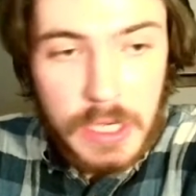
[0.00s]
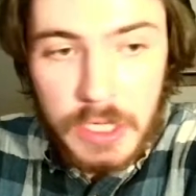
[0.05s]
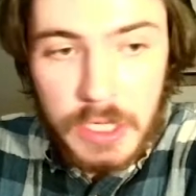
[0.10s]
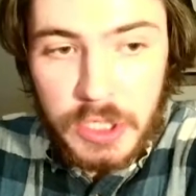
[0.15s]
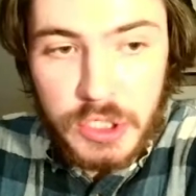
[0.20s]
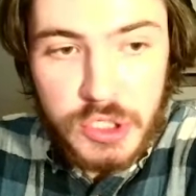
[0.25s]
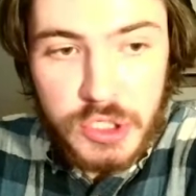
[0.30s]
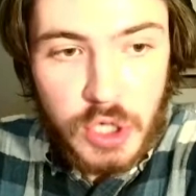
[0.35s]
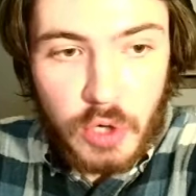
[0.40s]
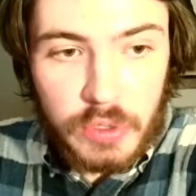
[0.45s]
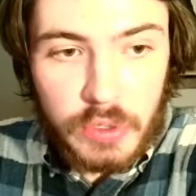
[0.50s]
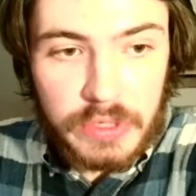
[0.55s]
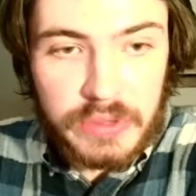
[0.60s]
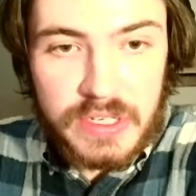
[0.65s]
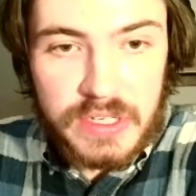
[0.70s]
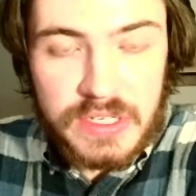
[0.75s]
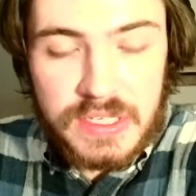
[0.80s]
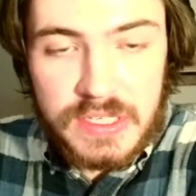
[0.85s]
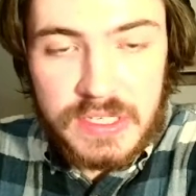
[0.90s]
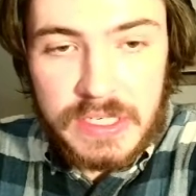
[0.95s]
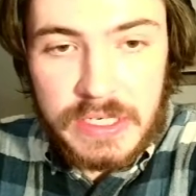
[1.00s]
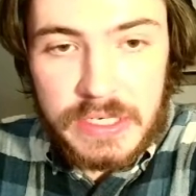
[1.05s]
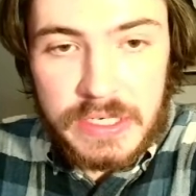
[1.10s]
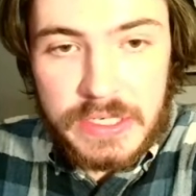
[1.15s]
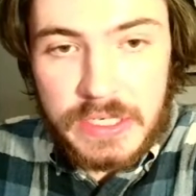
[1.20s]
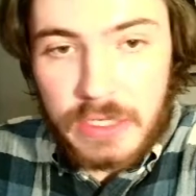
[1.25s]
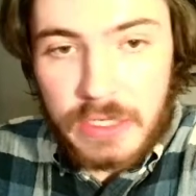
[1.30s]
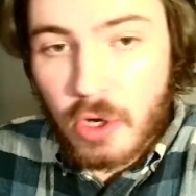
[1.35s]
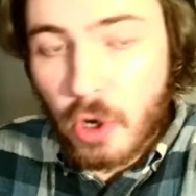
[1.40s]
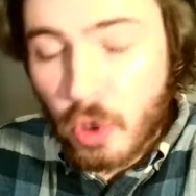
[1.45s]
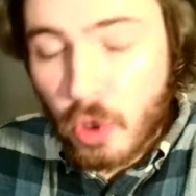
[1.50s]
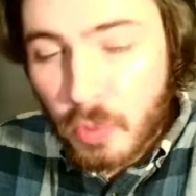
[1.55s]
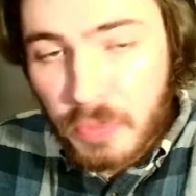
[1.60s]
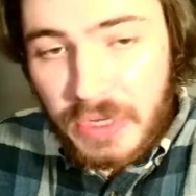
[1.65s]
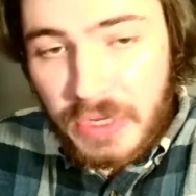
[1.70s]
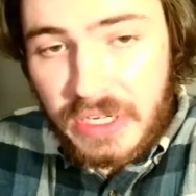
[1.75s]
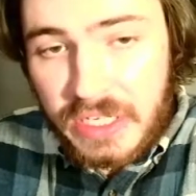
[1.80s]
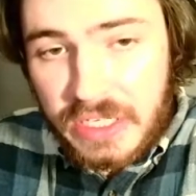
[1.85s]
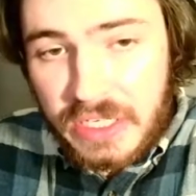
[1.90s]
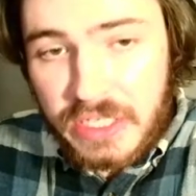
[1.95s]
He's shown it this season,
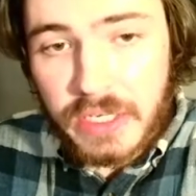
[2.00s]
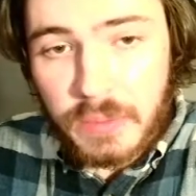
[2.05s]
hoping he